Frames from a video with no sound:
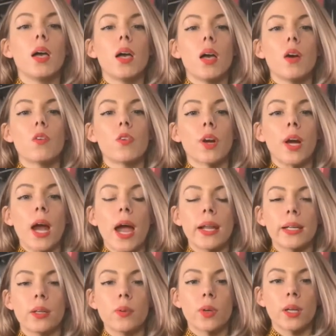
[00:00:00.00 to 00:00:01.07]
for
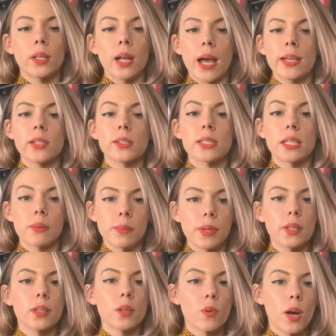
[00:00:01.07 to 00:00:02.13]
anyone, I typically
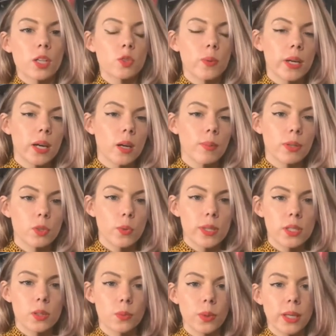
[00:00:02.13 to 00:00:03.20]
wash my hair about twice a
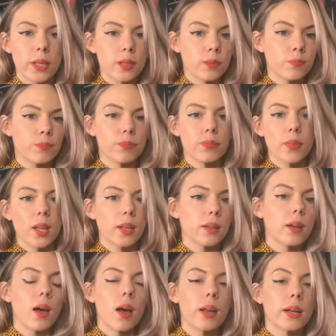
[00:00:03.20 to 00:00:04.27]
week.
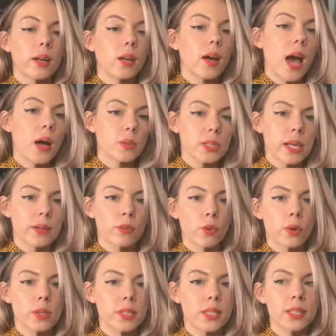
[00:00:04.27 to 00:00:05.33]
And outside of
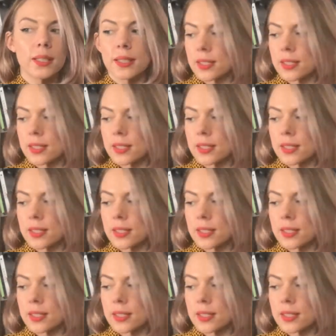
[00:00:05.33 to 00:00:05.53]
quarantine, that's